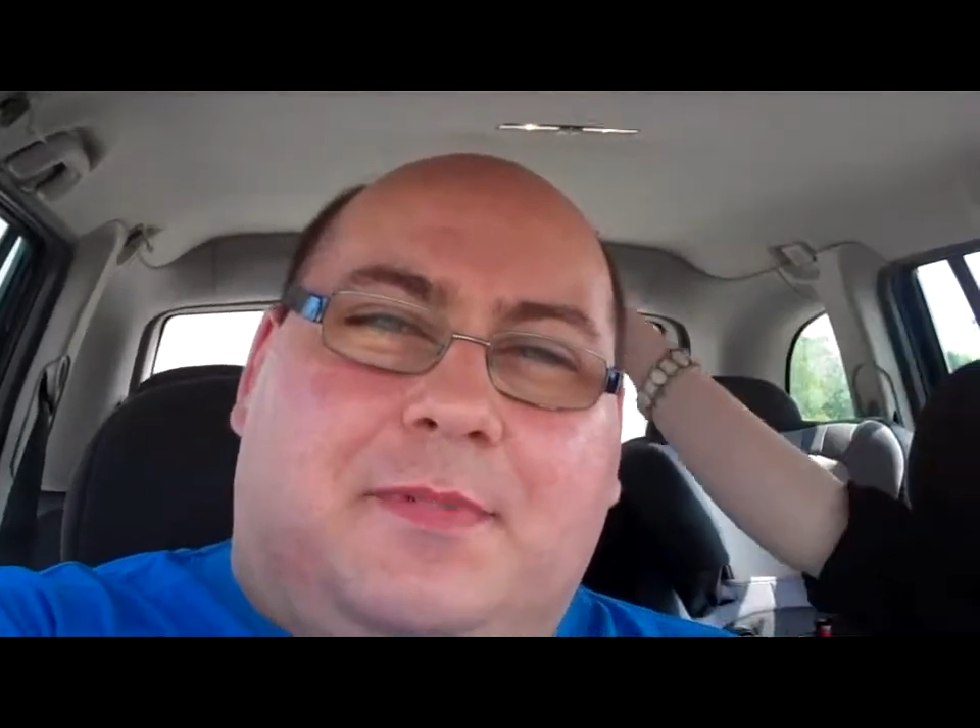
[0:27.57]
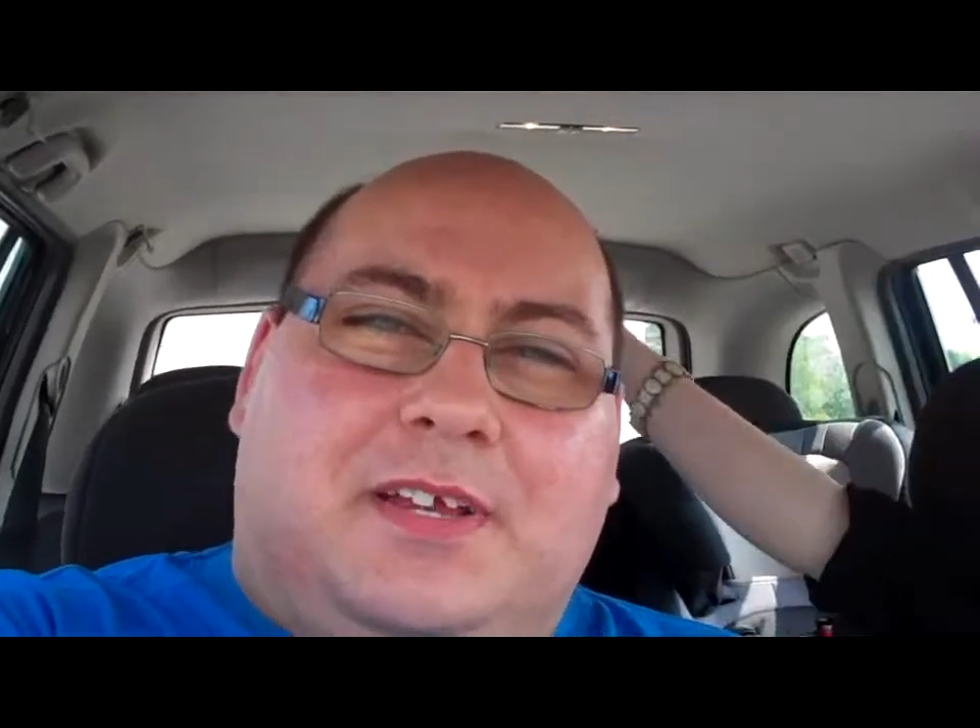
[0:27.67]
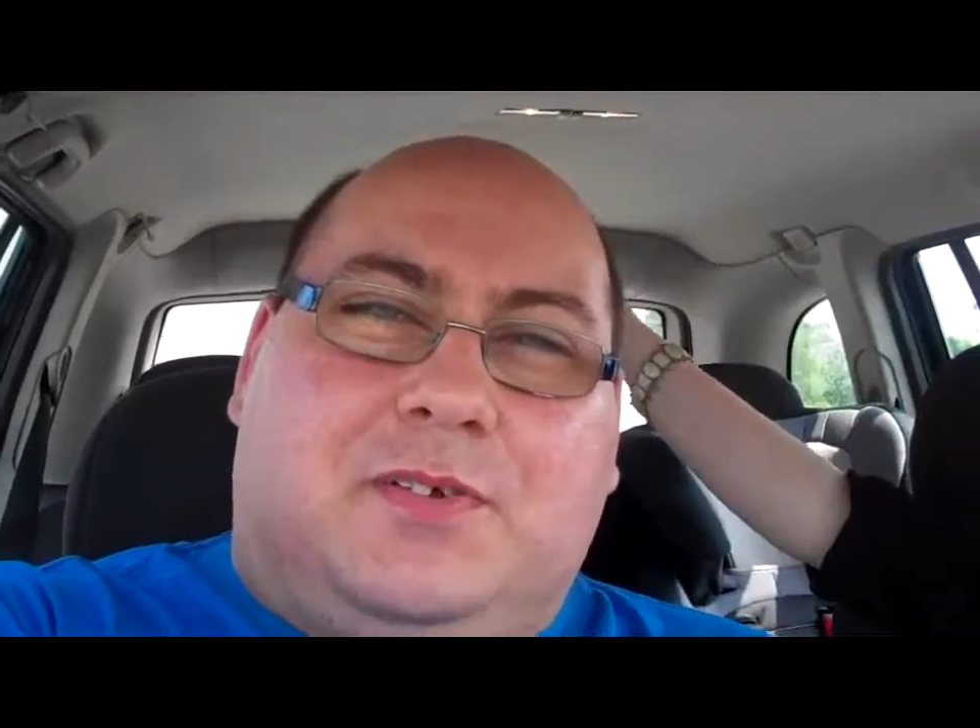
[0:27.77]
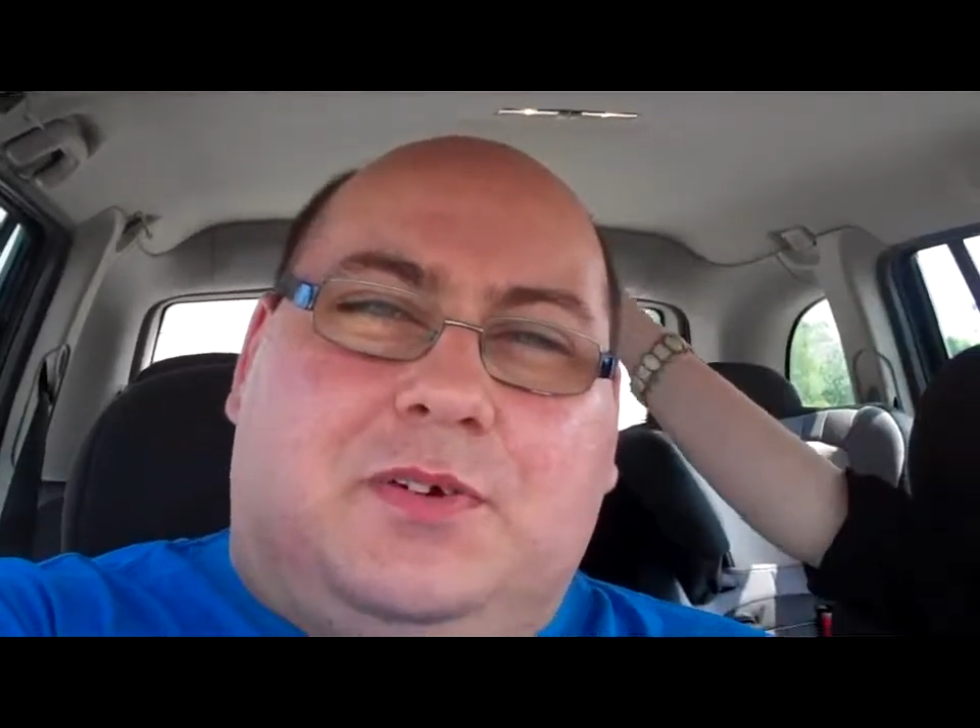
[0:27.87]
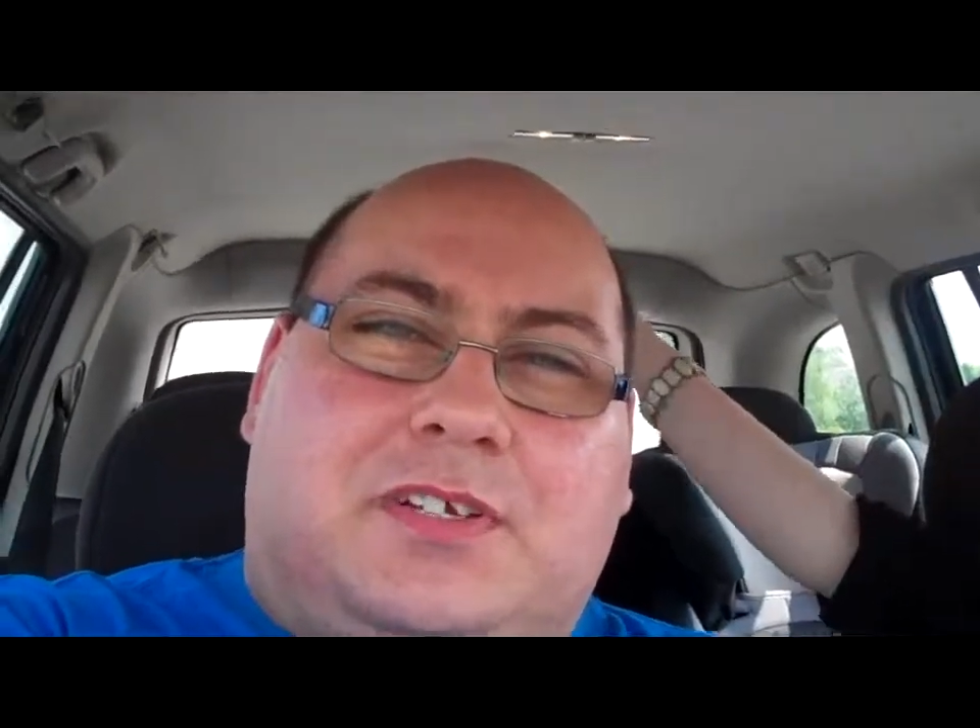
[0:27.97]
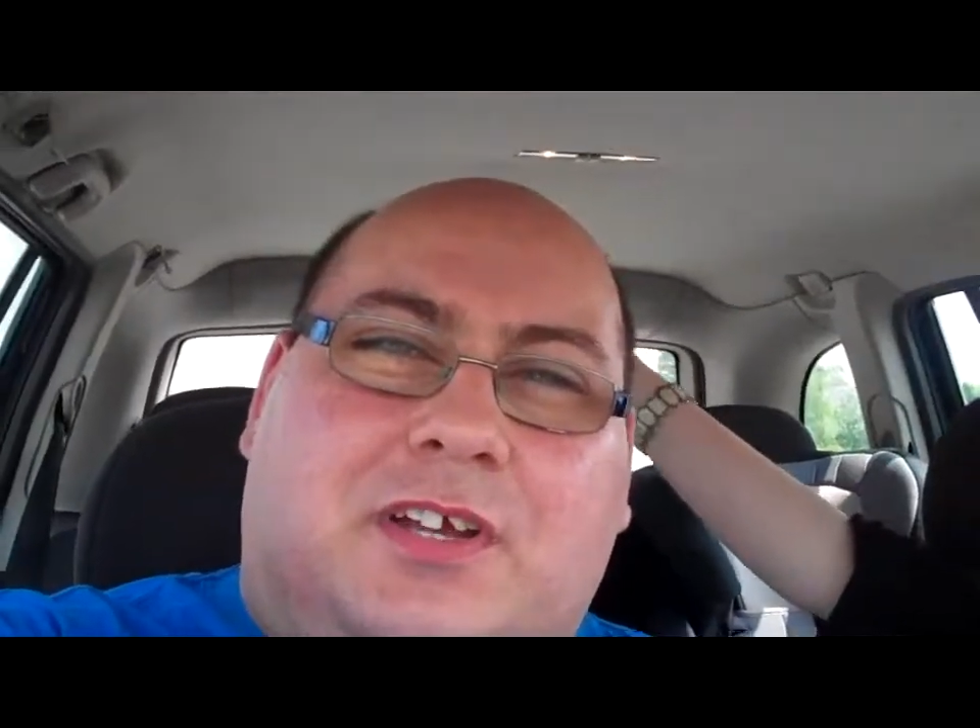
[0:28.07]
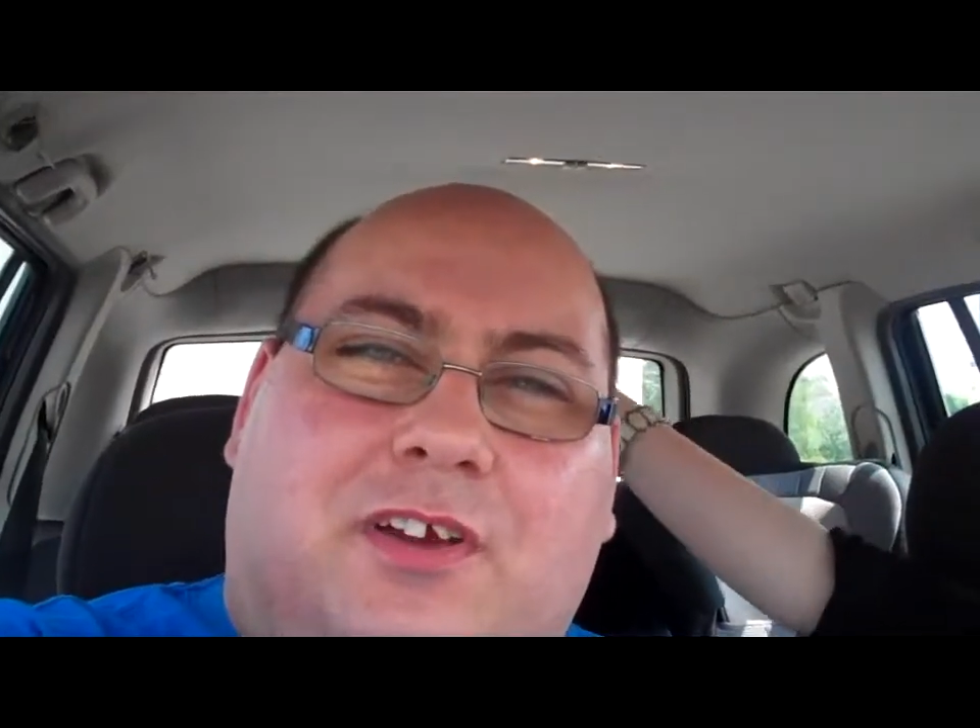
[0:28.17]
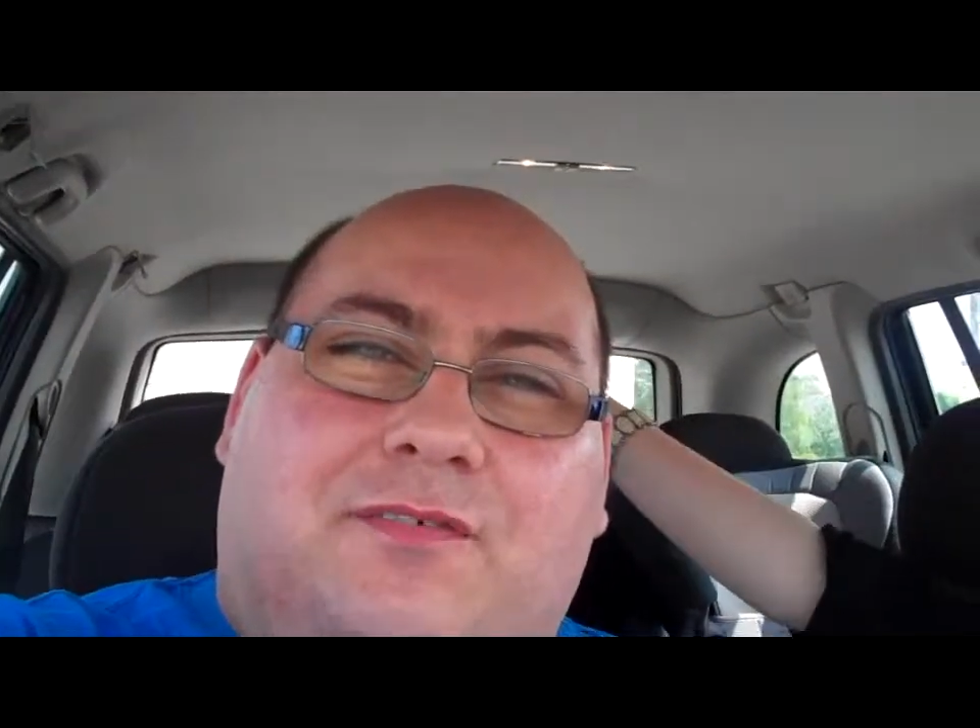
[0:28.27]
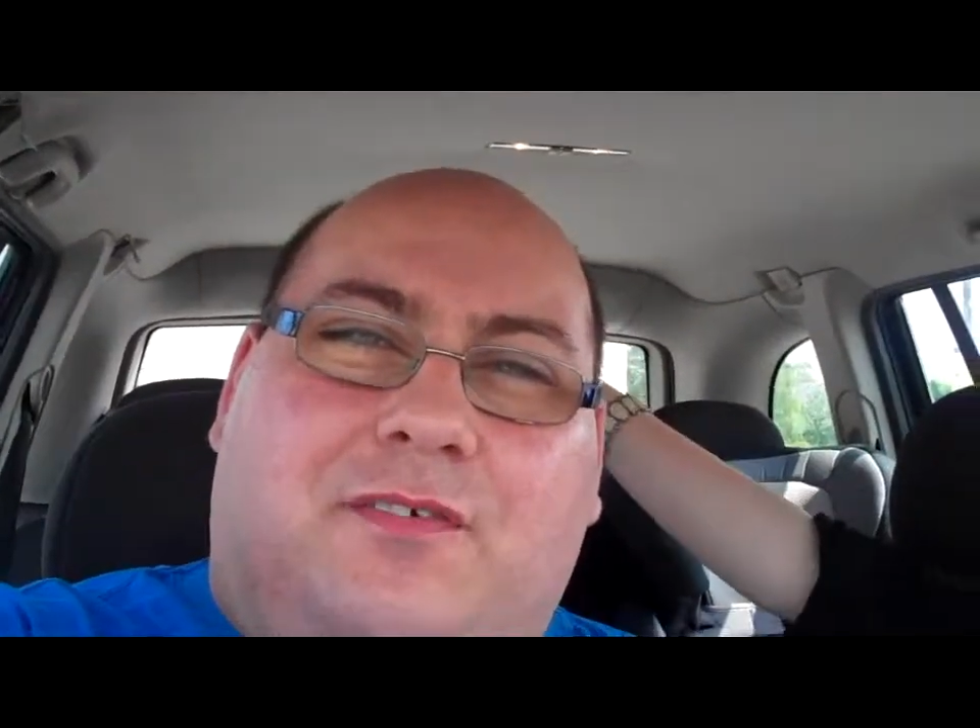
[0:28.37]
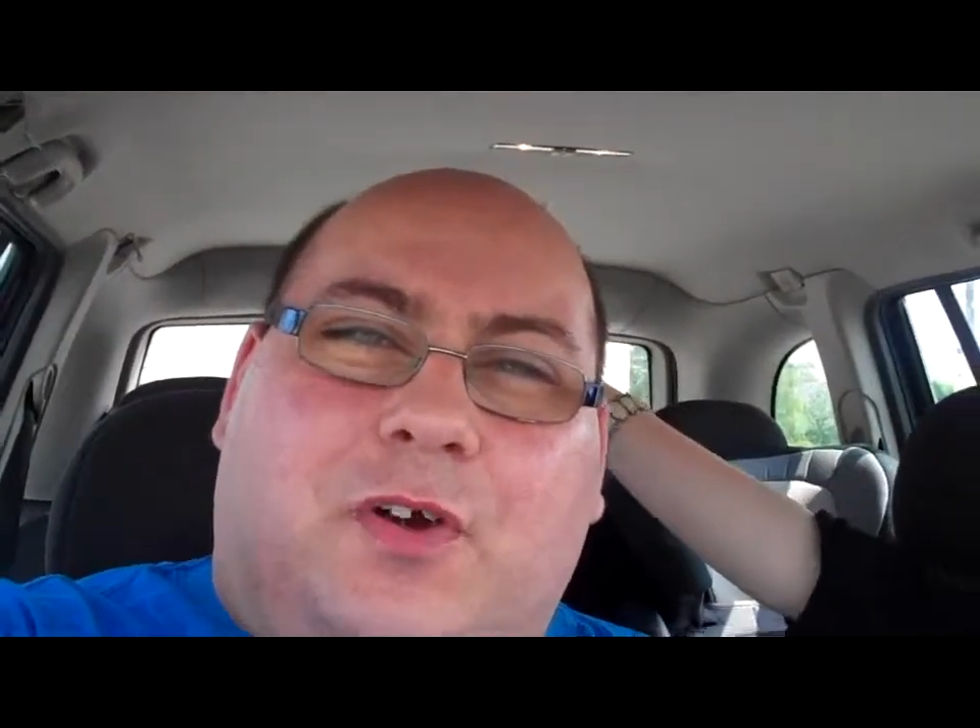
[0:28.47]
Make sure it's a
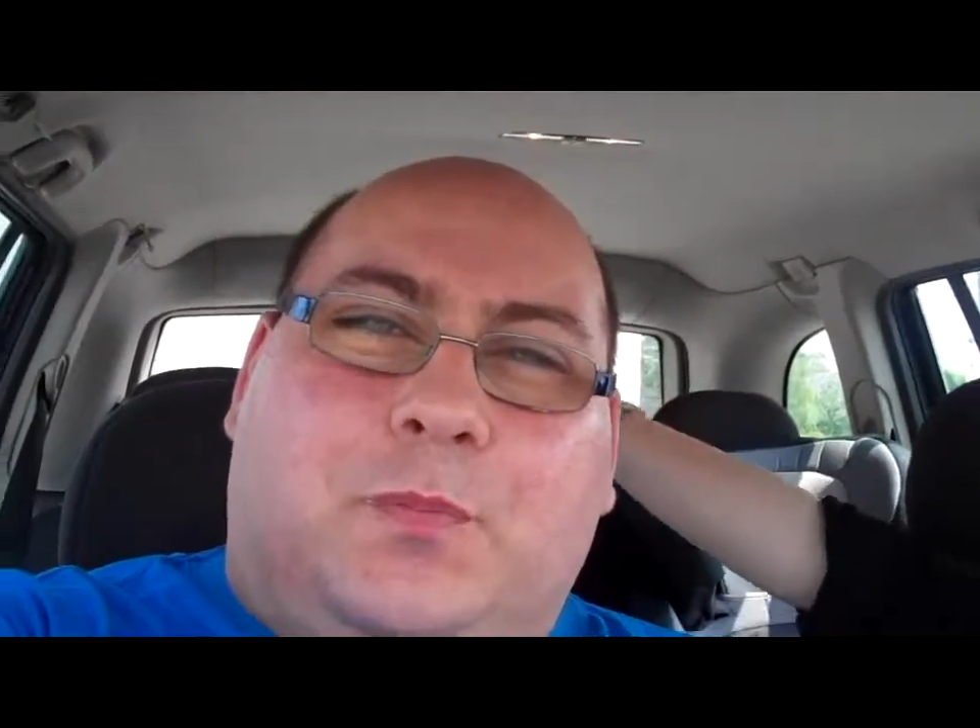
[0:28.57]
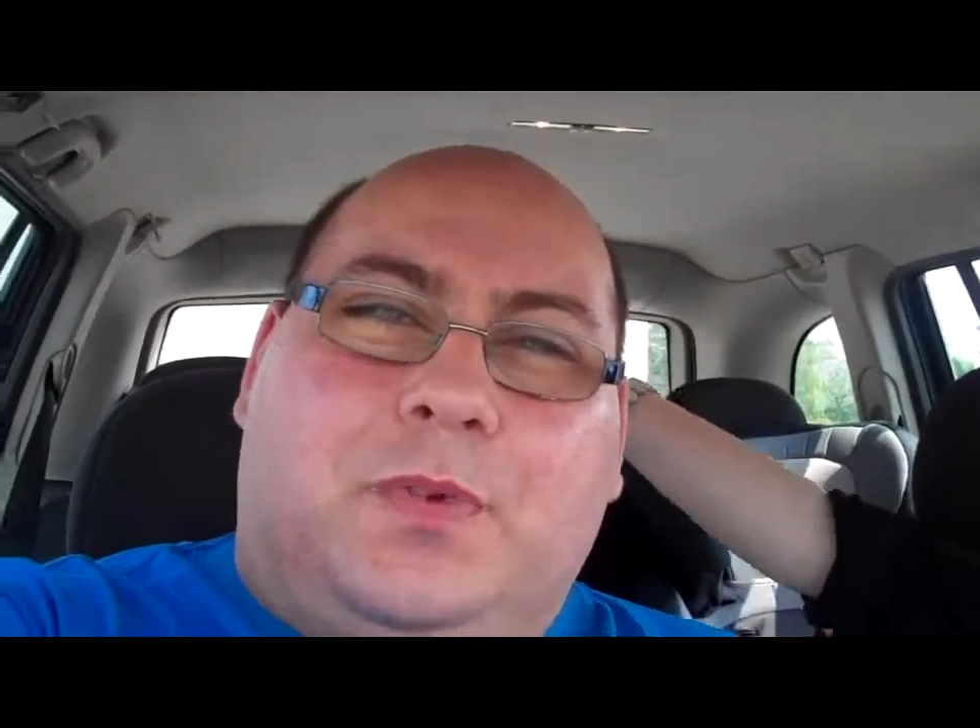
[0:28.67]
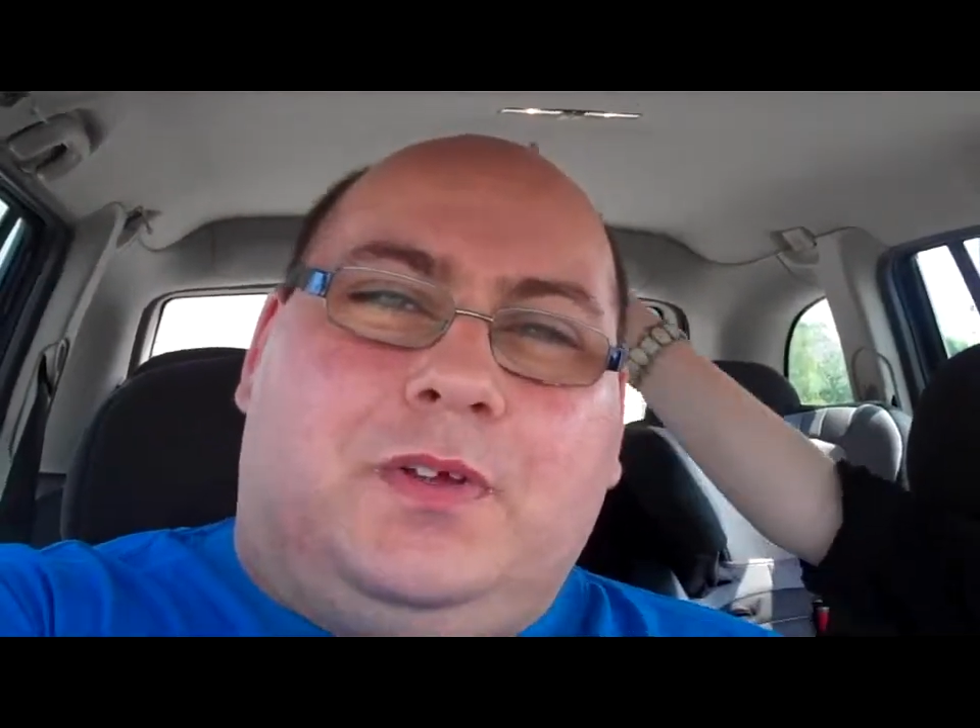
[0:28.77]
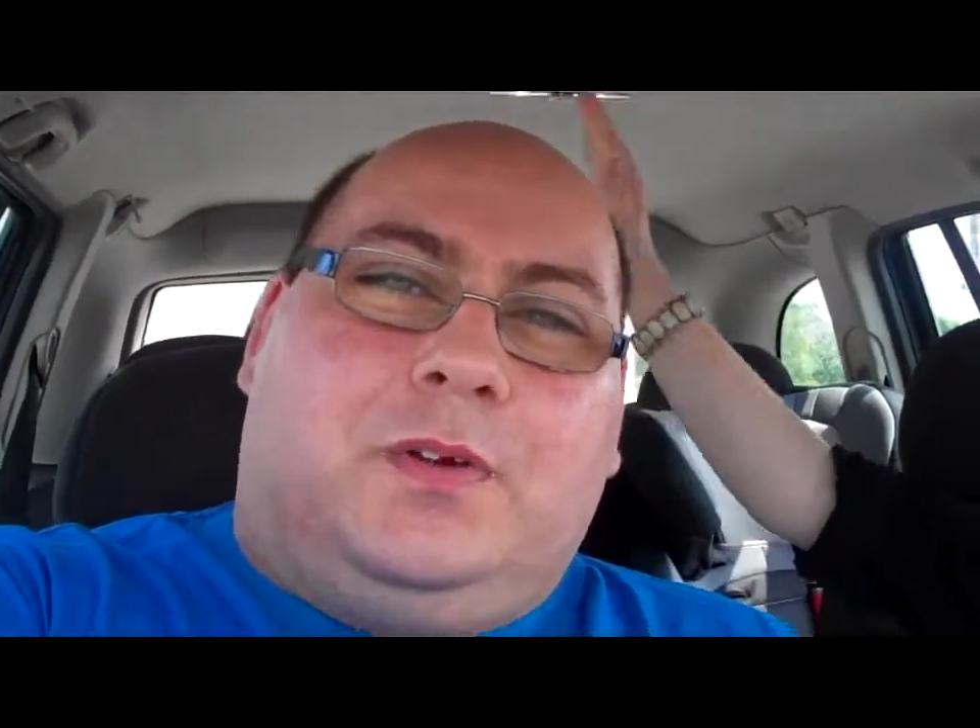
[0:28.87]
good film.